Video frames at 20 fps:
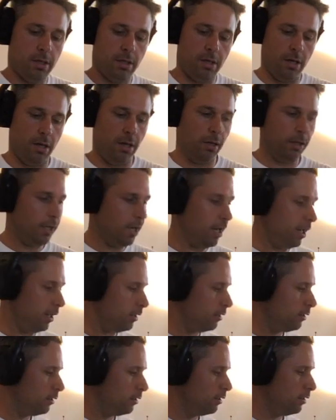Okay,
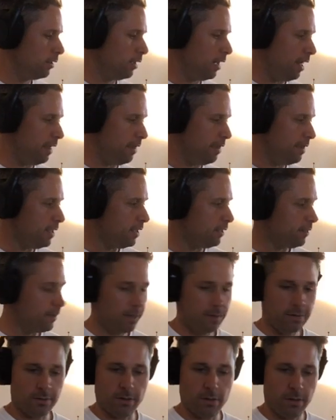I think
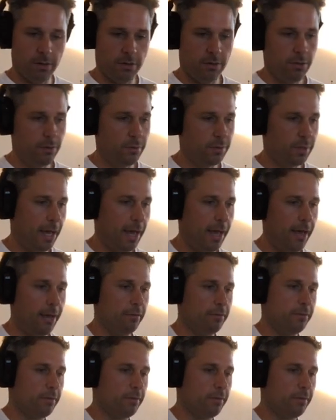that's all the news I have.